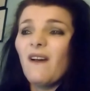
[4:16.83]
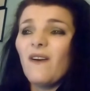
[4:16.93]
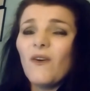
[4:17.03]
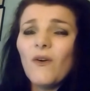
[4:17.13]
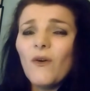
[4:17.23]

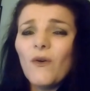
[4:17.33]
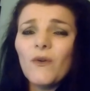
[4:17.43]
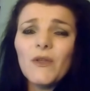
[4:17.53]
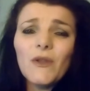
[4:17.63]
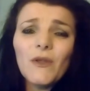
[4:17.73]
oh,
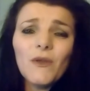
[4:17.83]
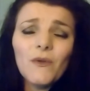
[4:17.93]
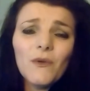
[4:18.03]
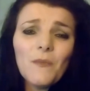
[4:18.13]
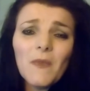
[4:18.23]

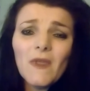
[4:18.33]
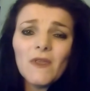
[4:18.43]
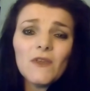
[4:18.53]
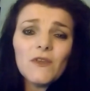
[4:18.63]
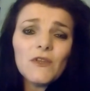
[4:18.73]

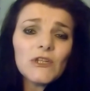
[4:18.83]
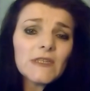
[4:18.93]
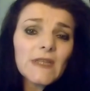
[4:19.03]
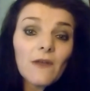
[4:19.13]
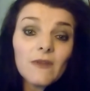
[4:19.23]
you're
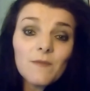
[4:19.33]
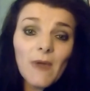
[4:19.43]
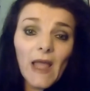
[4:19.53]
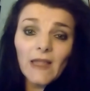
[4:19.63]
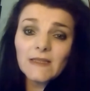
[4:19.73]
just having a
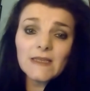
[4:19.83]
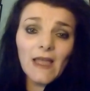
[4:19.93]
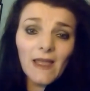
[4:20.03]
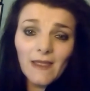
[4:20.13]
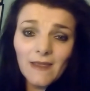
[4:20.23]
bad
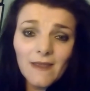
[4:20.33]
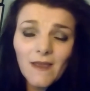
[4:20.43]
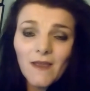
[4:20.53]
day.